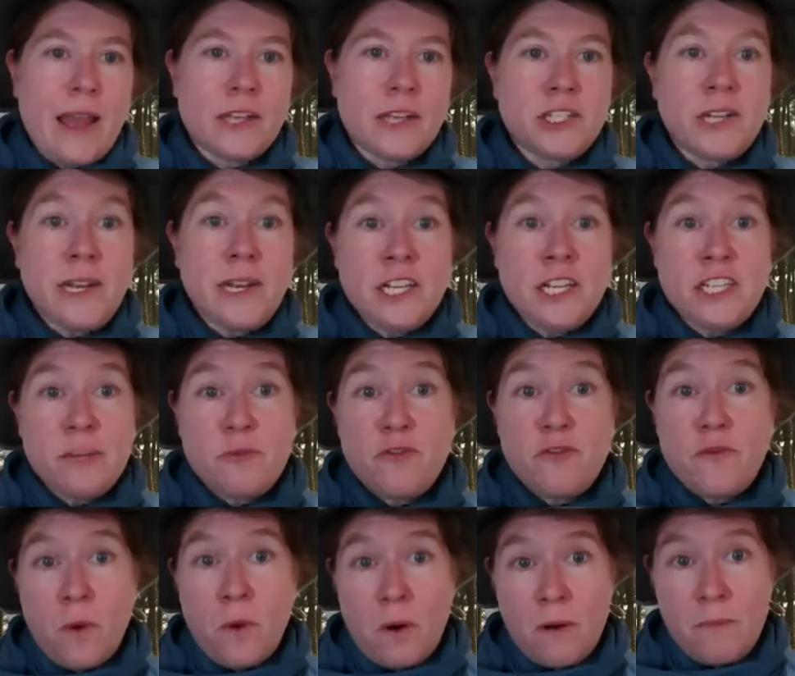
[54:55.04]
Egypt
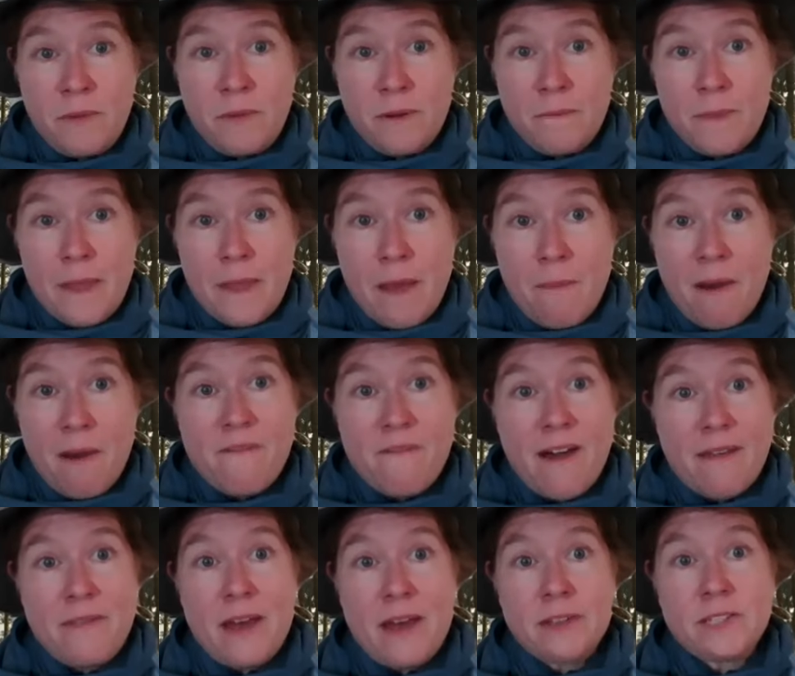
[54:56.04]
formed about
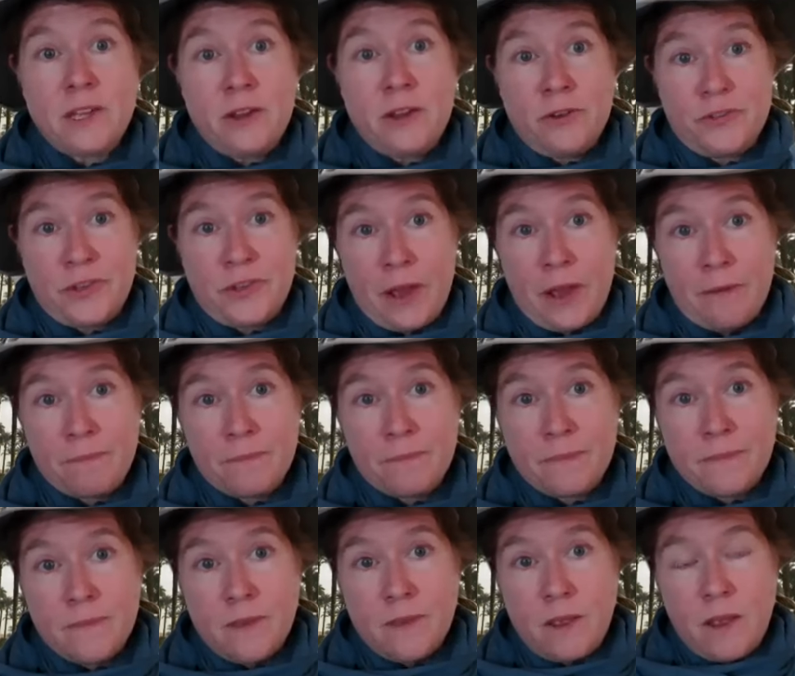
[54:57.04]
5,000 years ago.
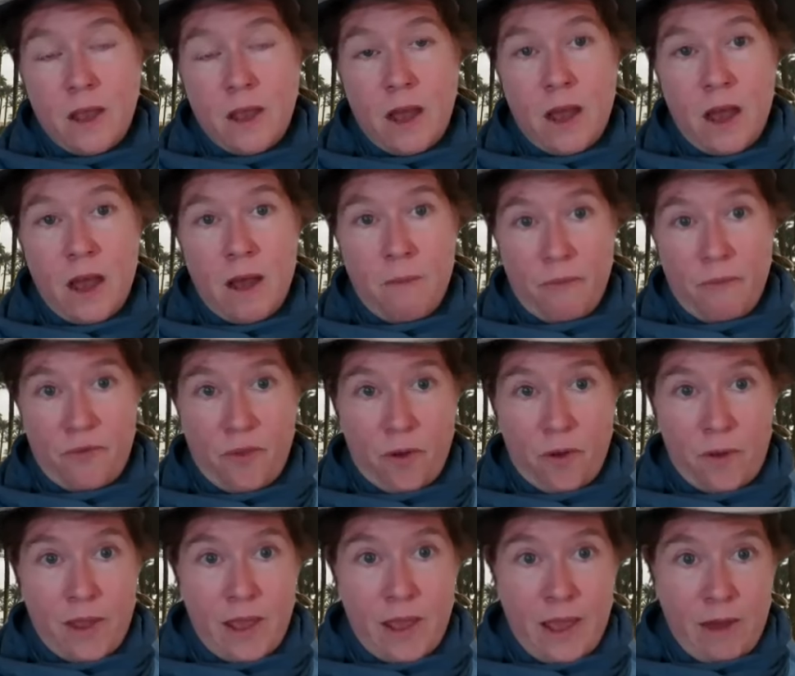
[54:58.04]
Um, so
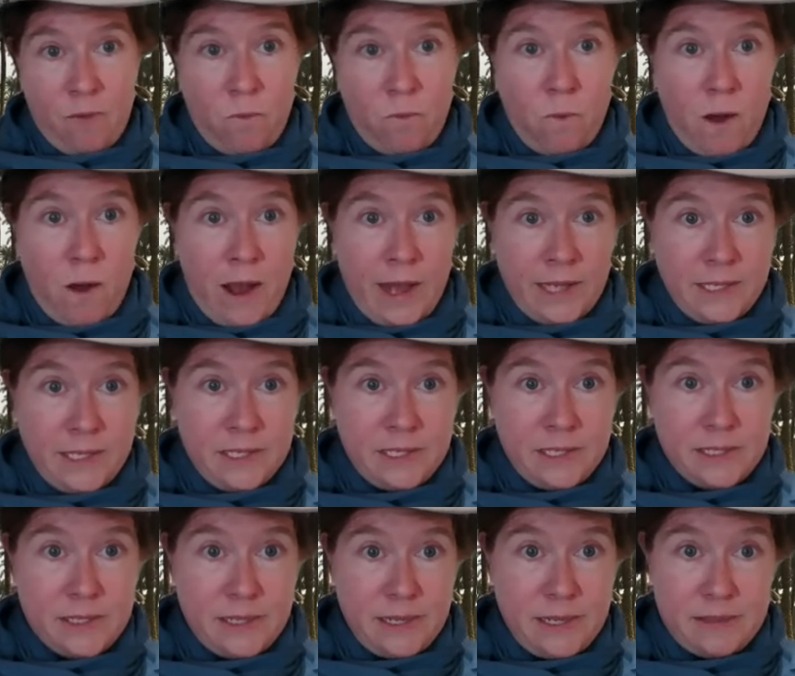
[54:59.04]
it
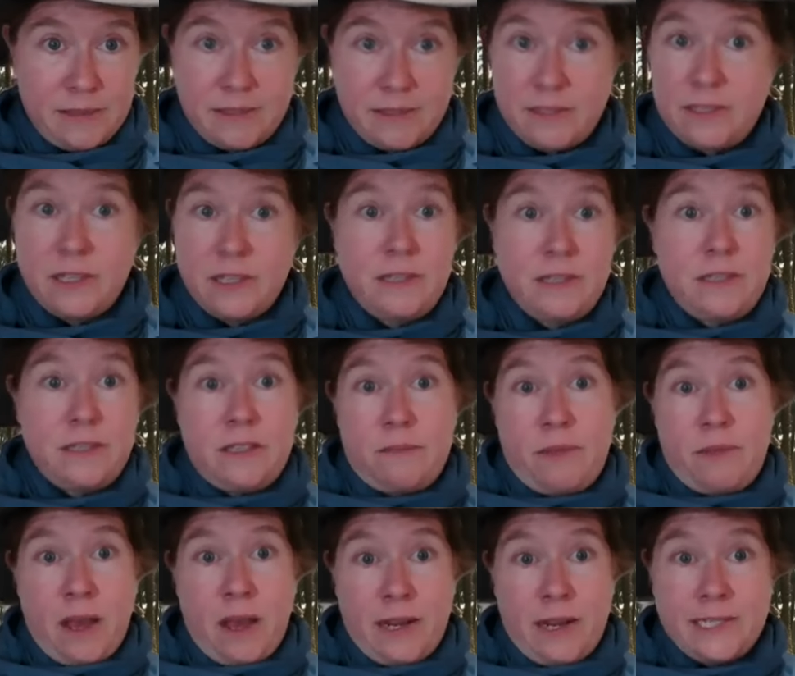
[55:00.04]
was, and to, to,
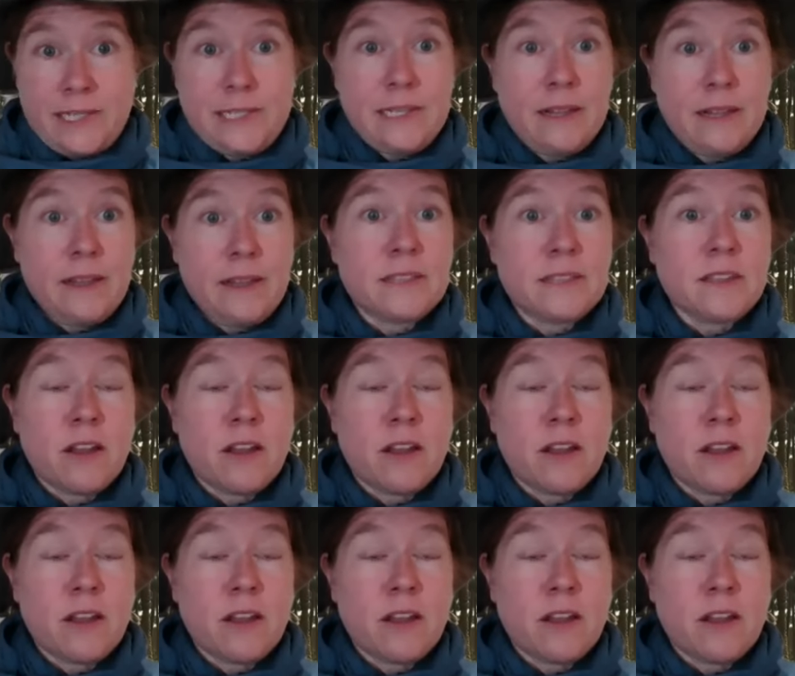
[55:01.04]
be honest, still is